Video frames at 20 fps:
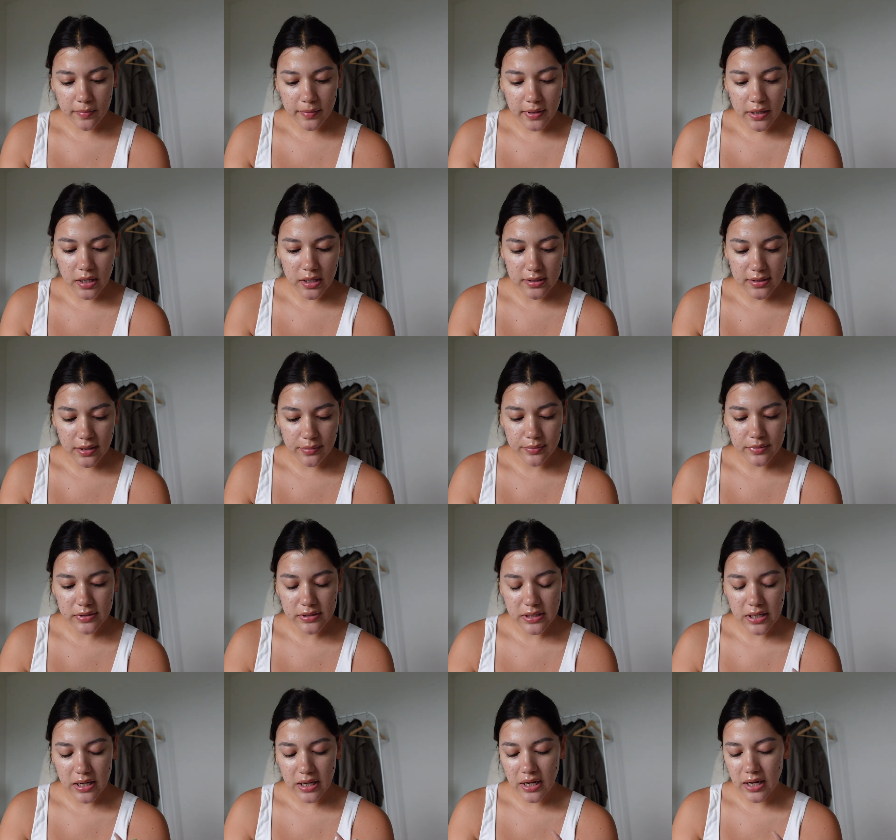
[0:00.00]
because I
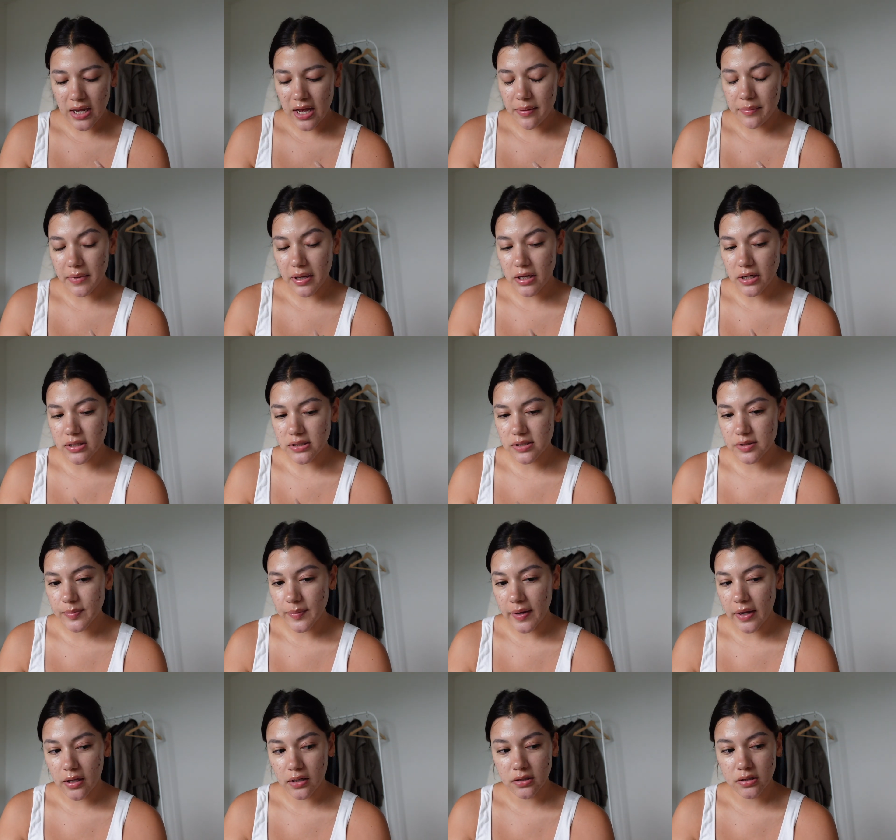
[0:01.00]
was like, I'm not gonna
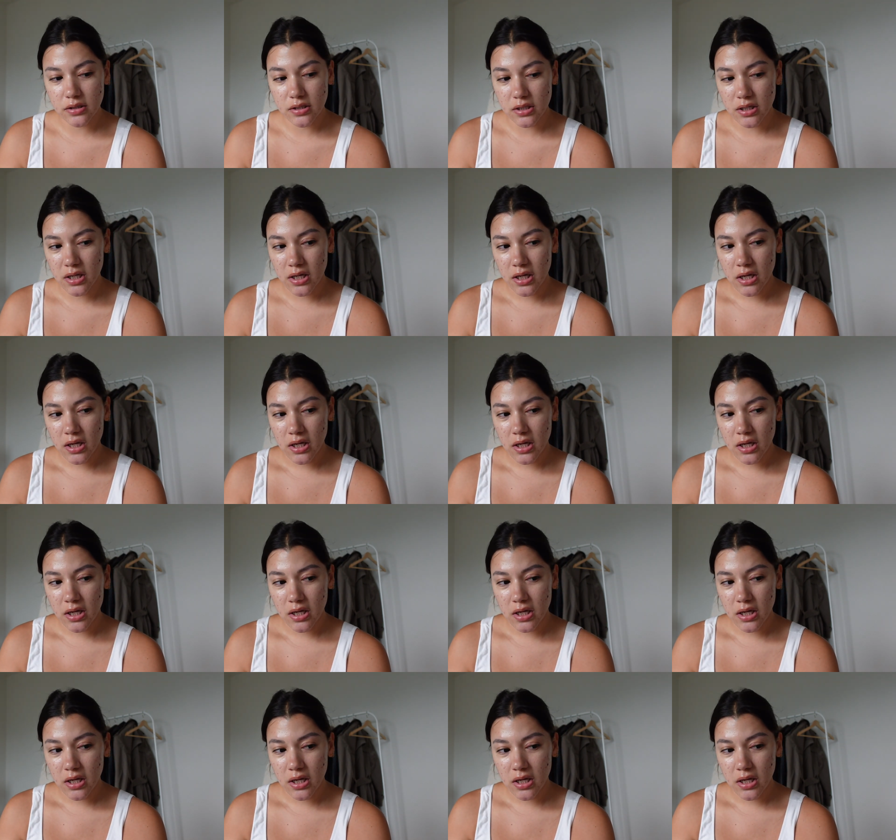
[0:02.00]
spend